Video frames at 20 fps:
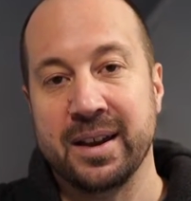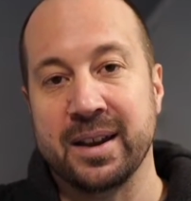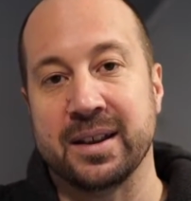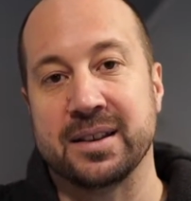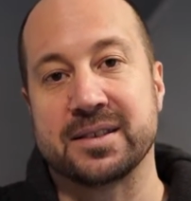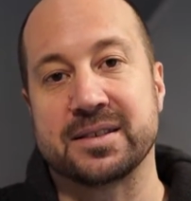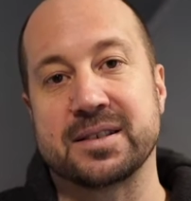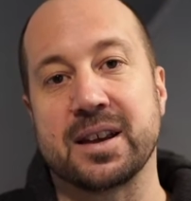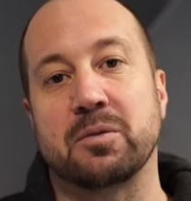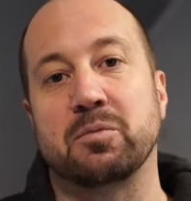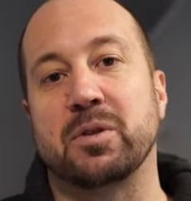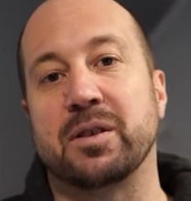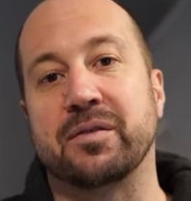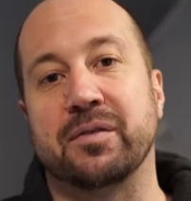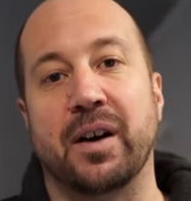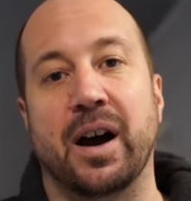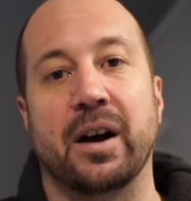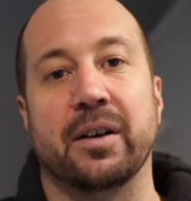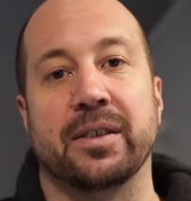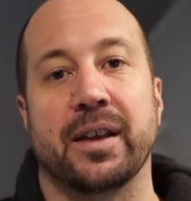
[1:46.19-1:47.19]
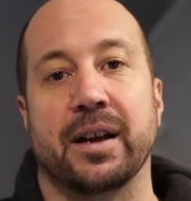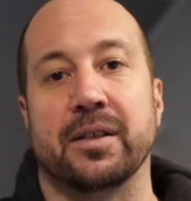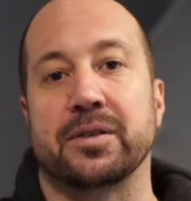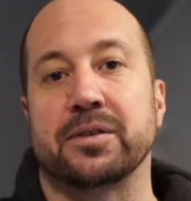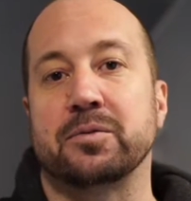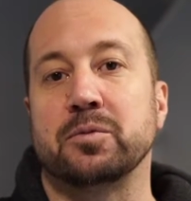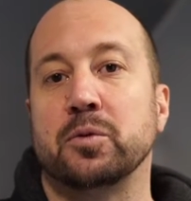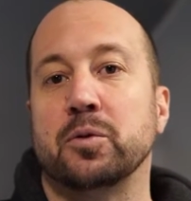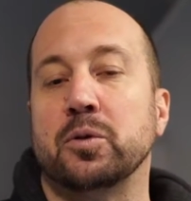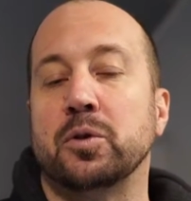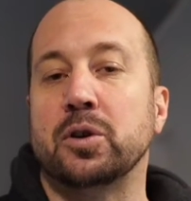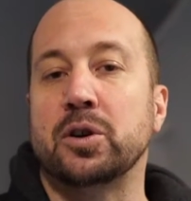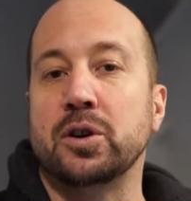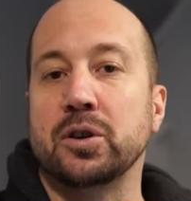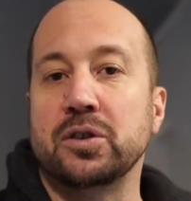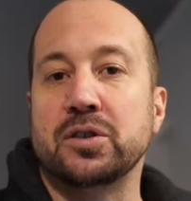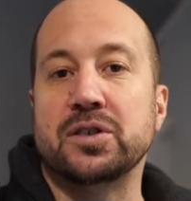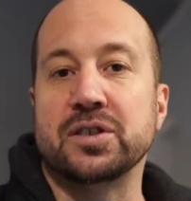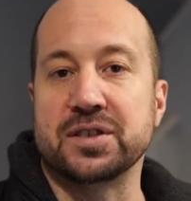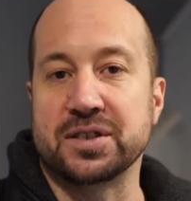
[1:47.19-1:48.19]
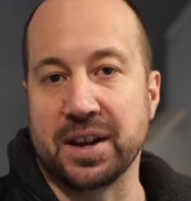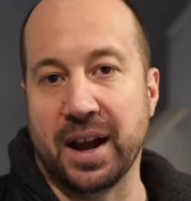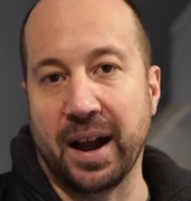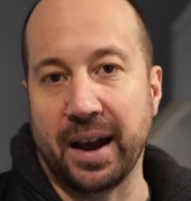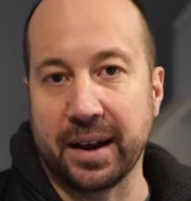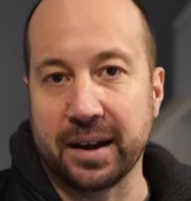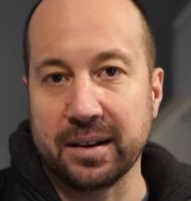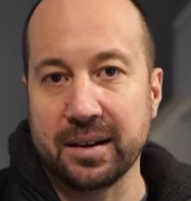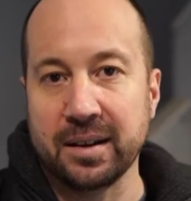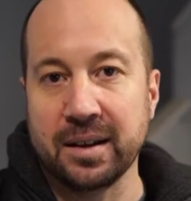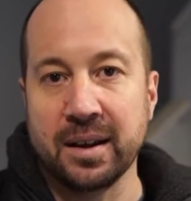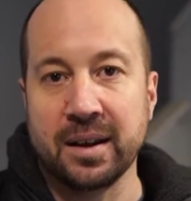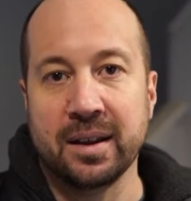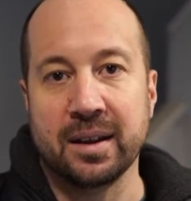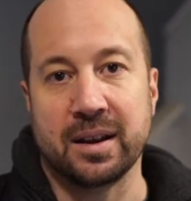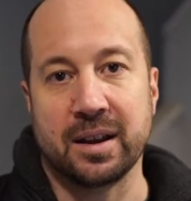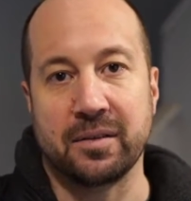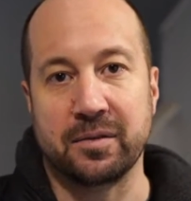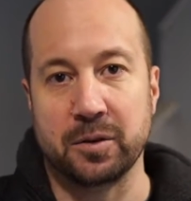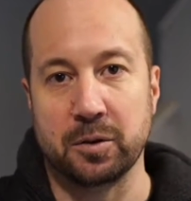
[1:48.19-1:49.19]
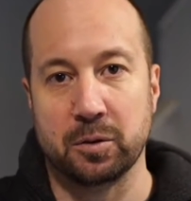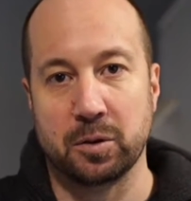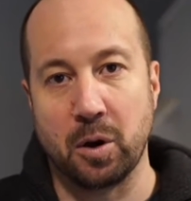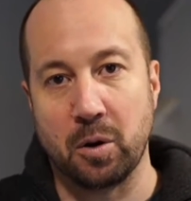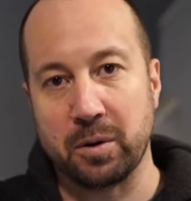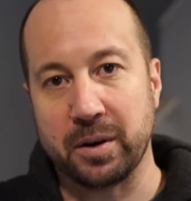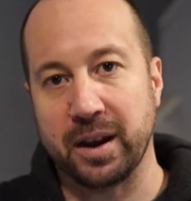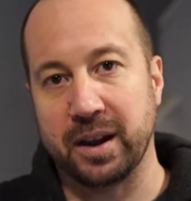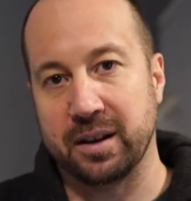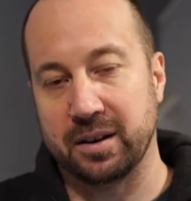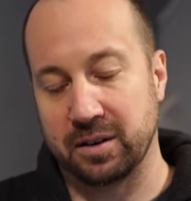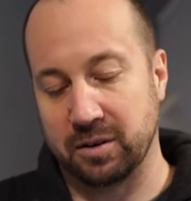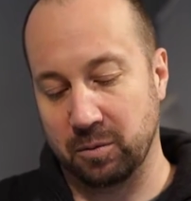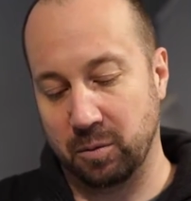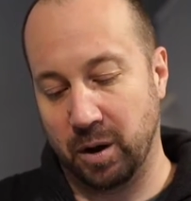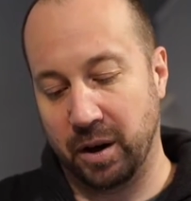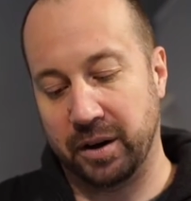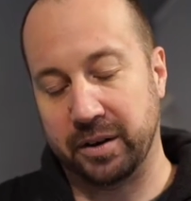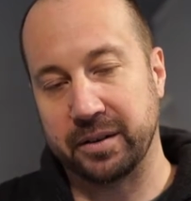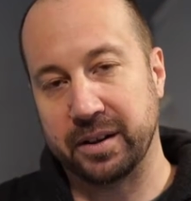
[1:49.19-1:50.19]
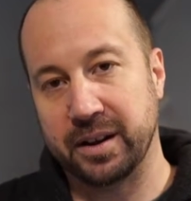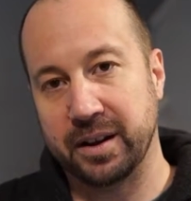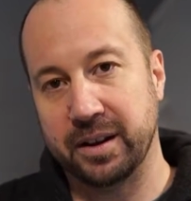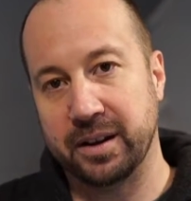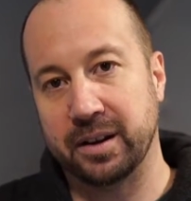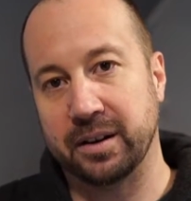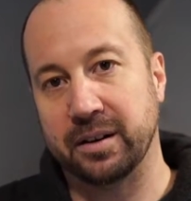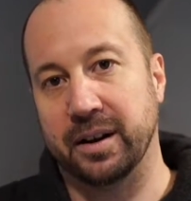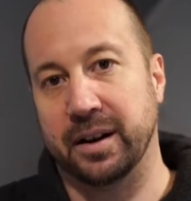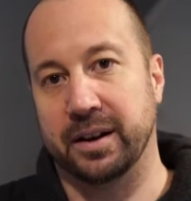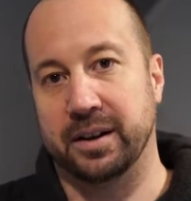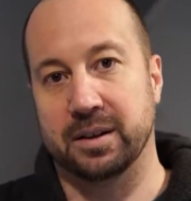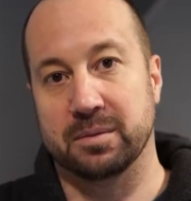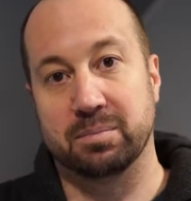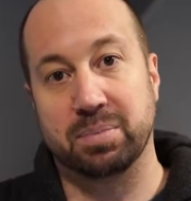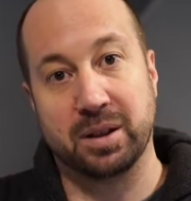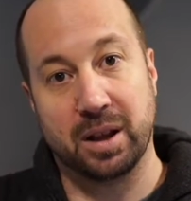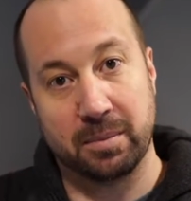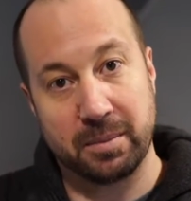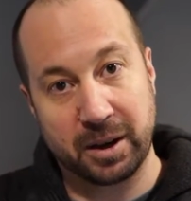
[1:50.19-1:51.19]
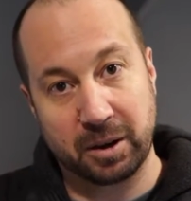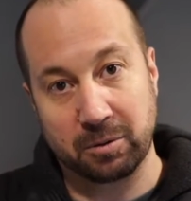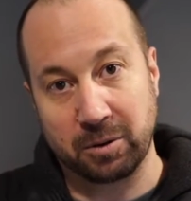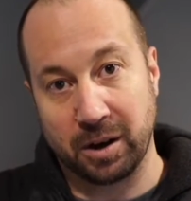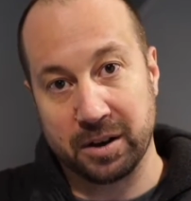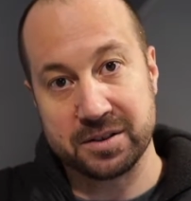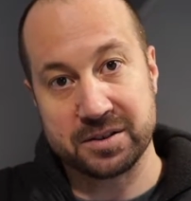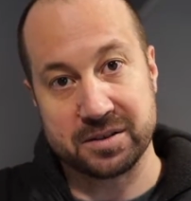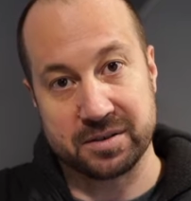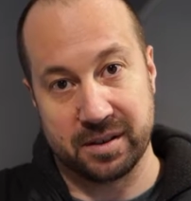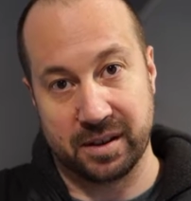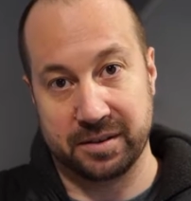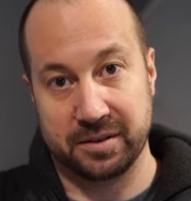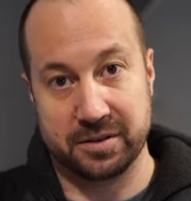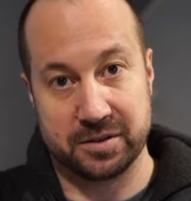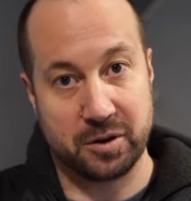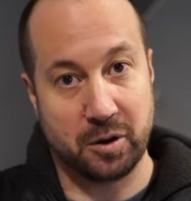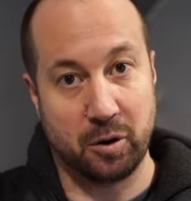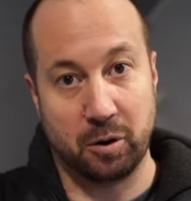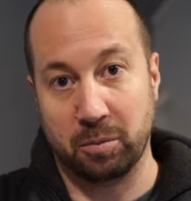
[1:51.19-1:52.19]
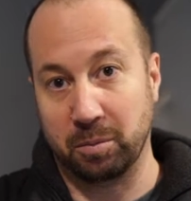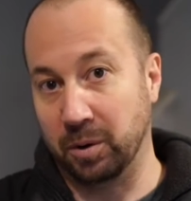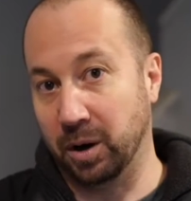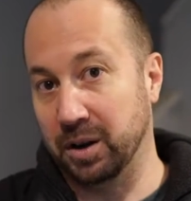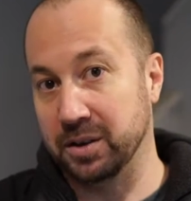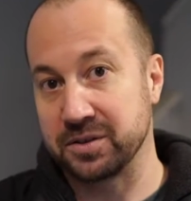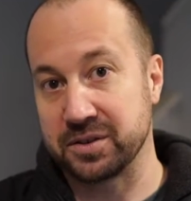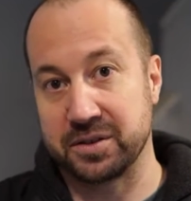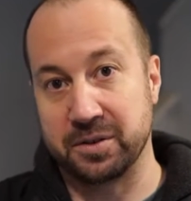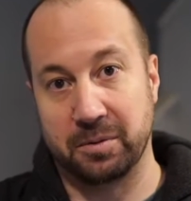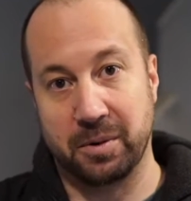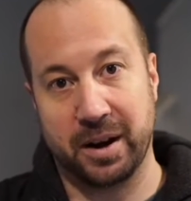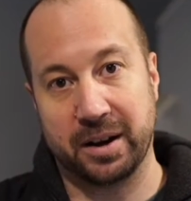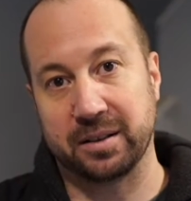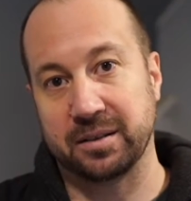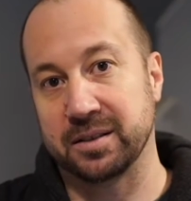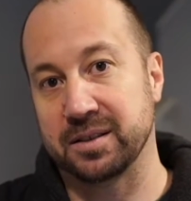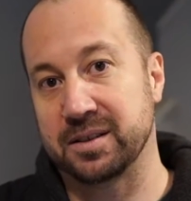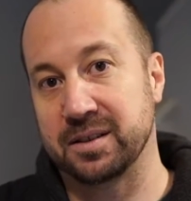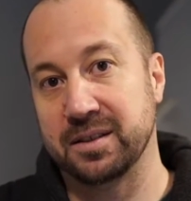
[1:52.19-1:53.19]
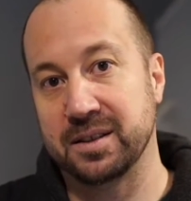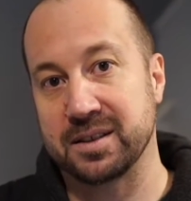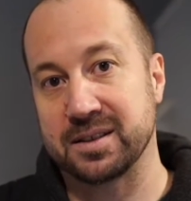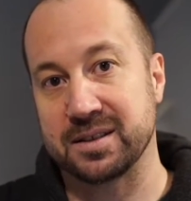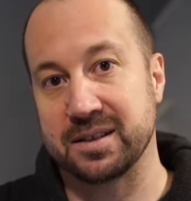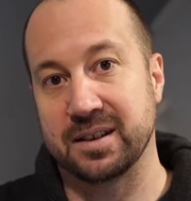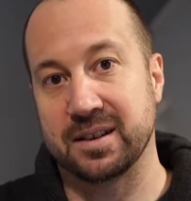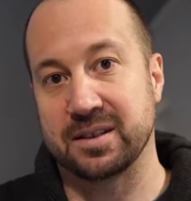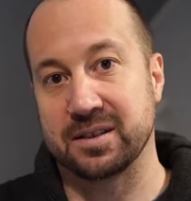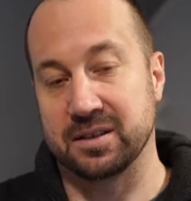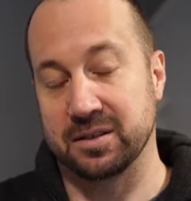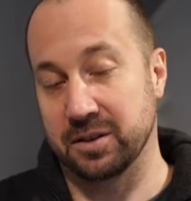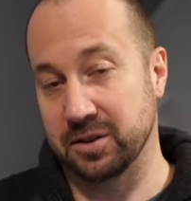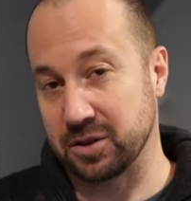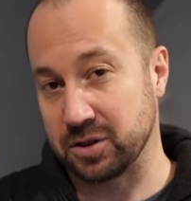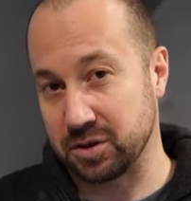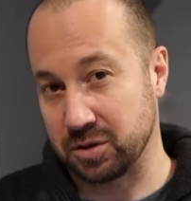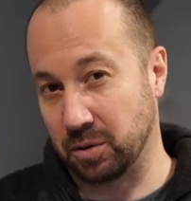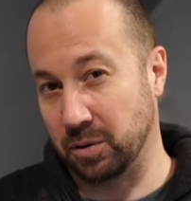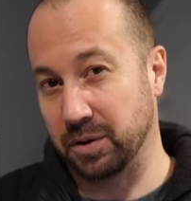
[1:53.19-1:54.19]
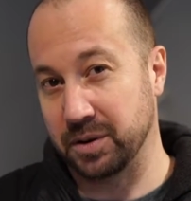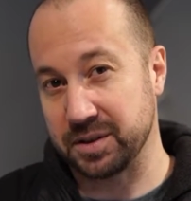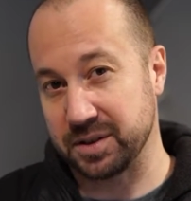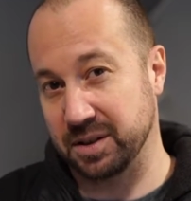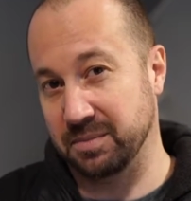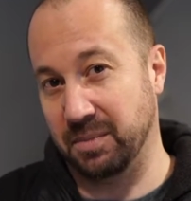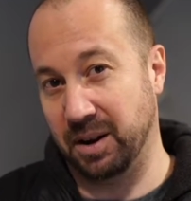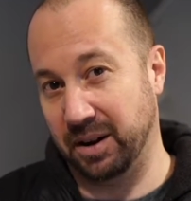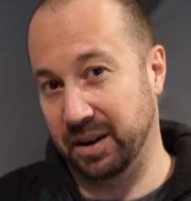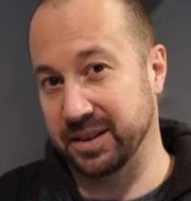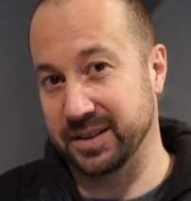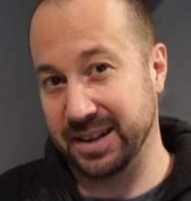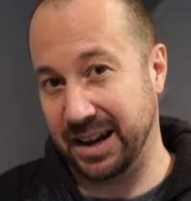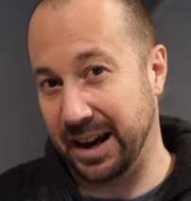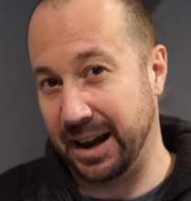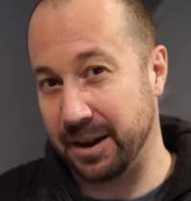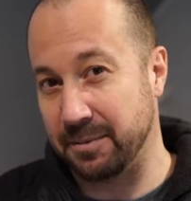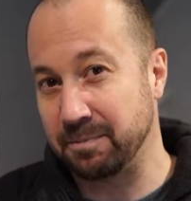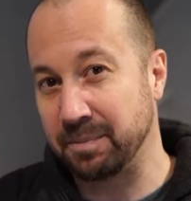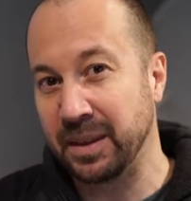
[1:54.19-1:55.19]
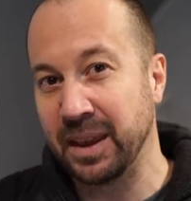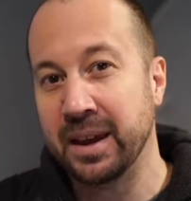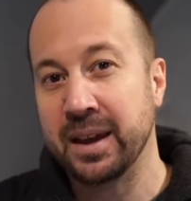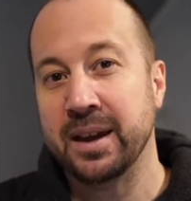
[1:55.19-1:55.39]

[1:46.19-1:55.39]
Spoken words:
Instead, we found that through good design, if you locate your water heater and your plumbing runs so that there's home runs directly to these things in the shortest amount of time,